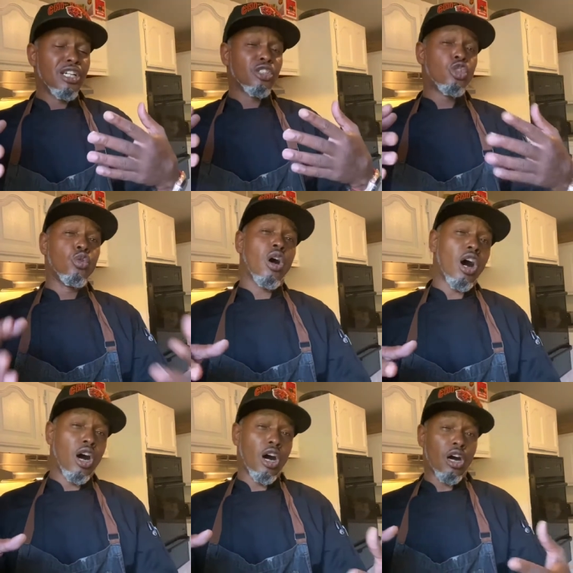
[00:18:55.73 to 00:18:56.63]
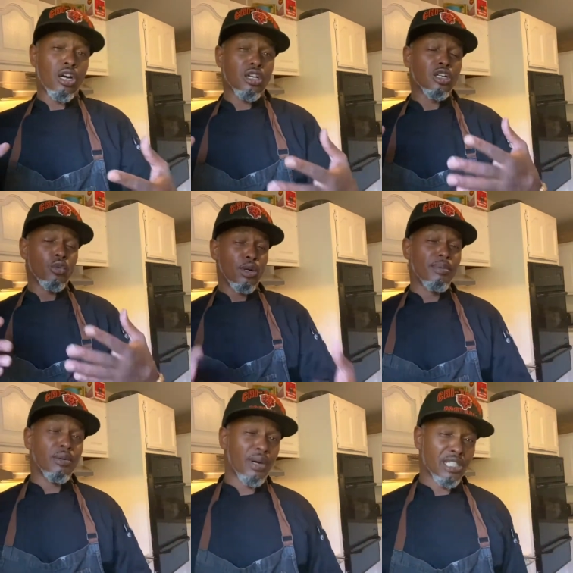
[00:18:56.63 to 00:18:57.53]
to our
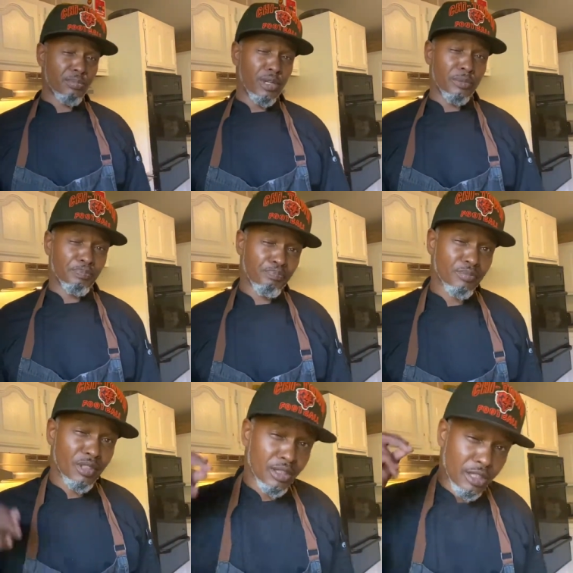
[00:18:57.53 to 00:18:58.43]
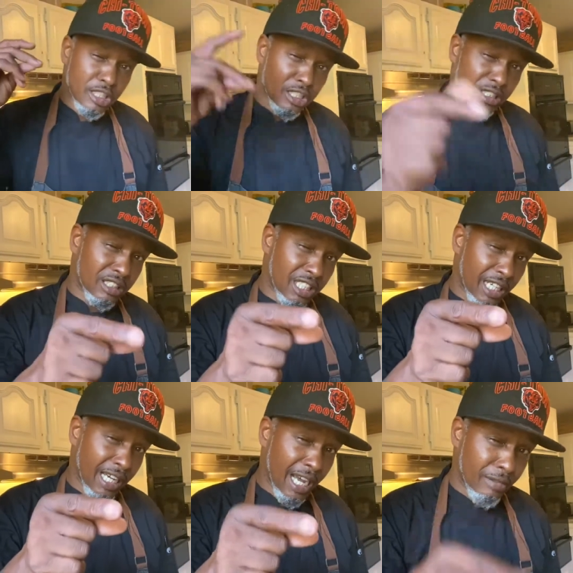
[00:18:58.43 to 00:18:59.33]
Caribbean rice bowl. Check
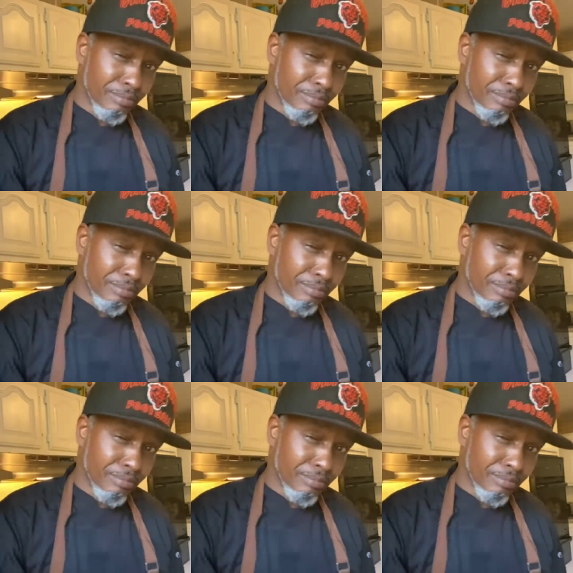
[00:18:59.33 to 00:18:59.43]
it out.